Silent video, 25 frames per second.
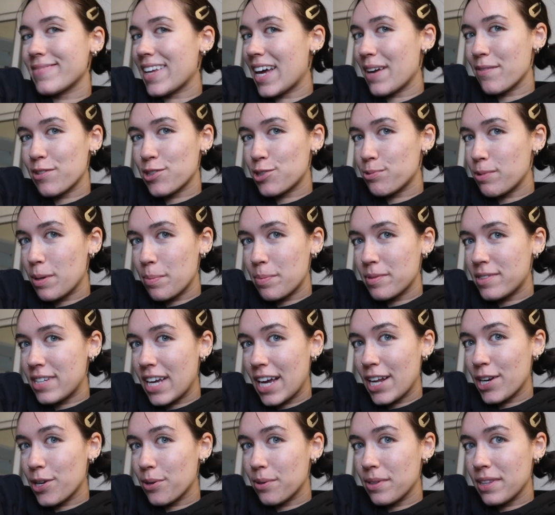I have a sweet
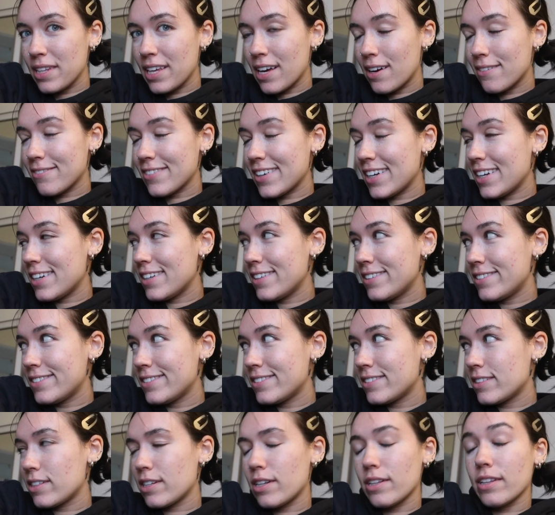potato in the oven.
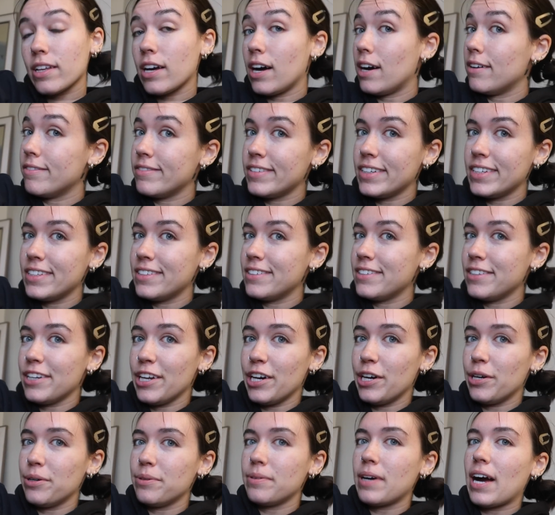The oven,
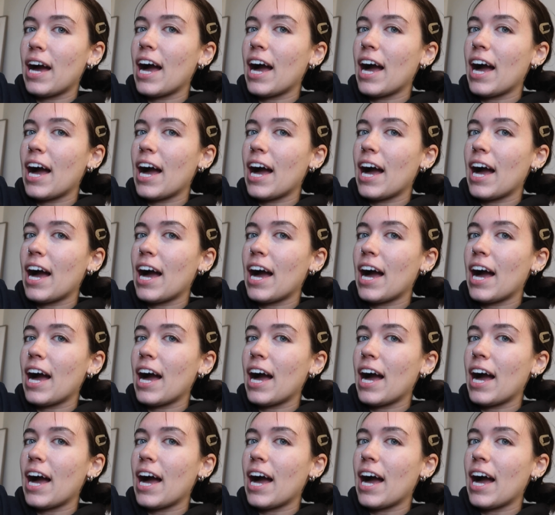no.